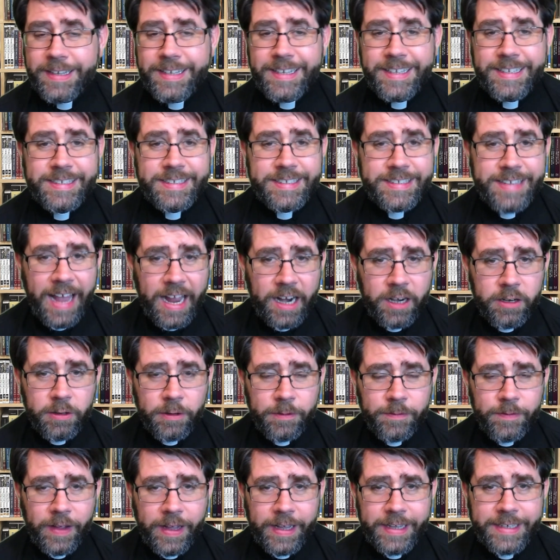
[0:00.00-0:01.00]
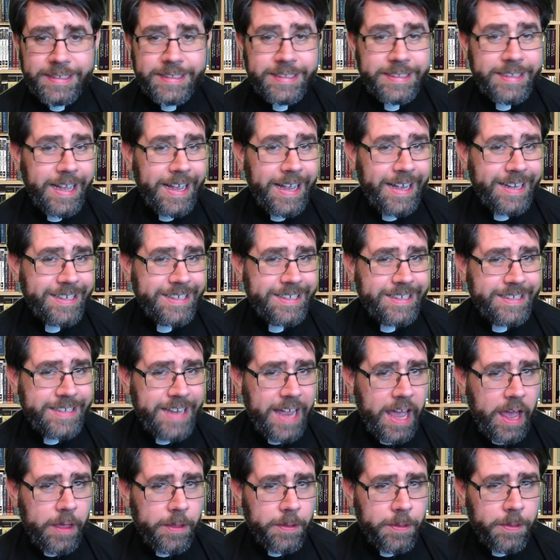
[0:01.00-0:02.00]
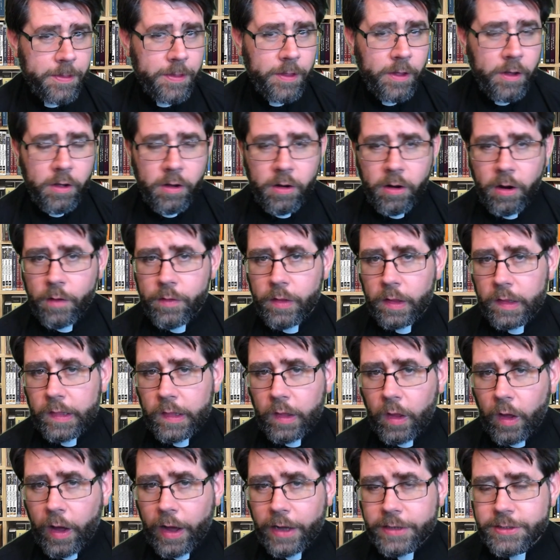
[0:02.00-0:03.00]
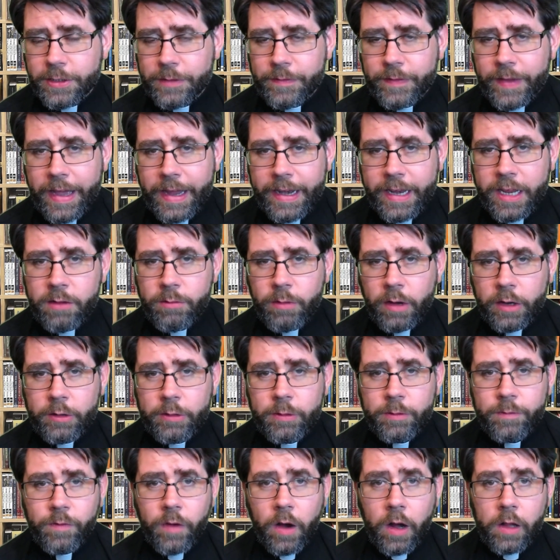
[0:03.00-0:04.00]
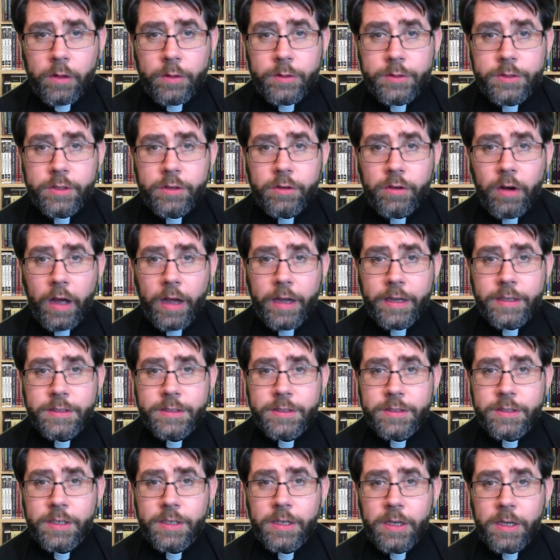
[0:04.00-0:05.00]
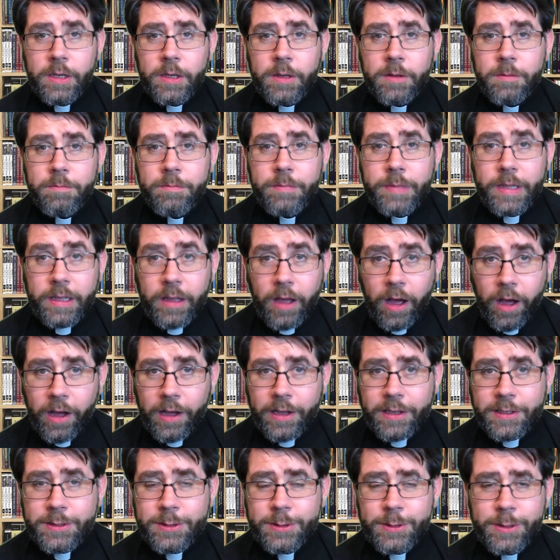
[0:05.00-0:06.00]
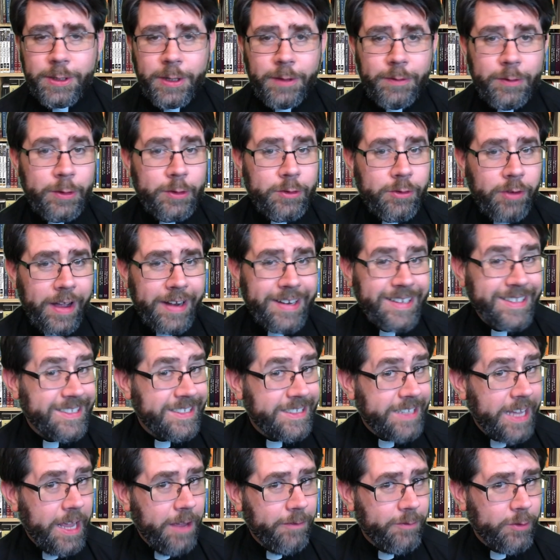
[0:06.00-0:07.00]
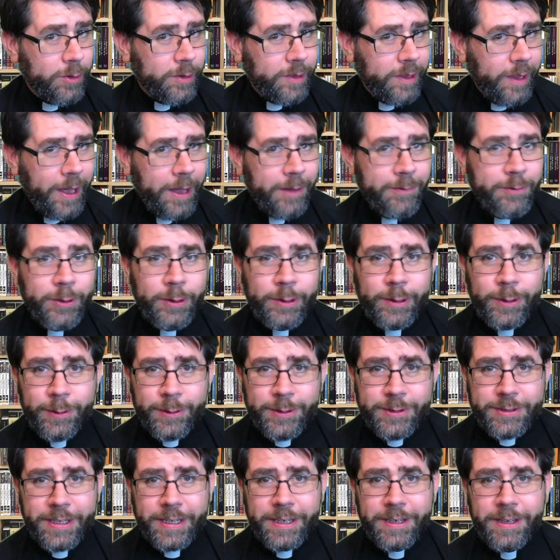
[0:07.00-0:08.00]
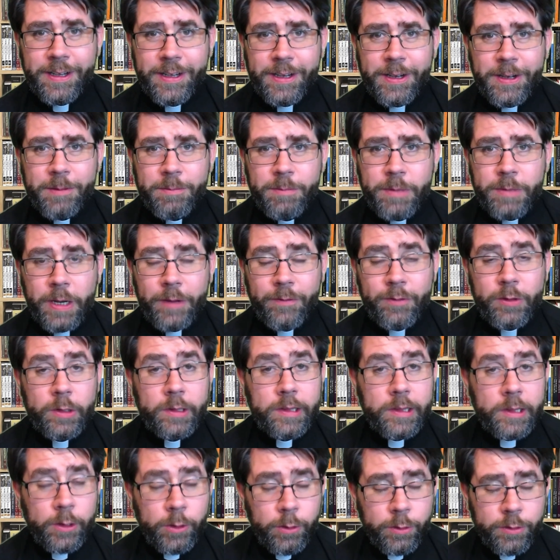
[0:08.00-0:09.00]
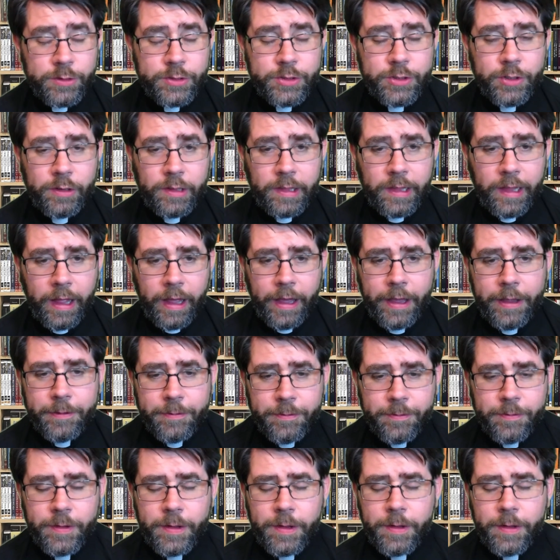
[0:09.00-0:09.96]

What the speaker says: sacrifice, and death are the lot of anyone who follows Christ. Because if you try to save your life, you'll lose it. But if you lose your life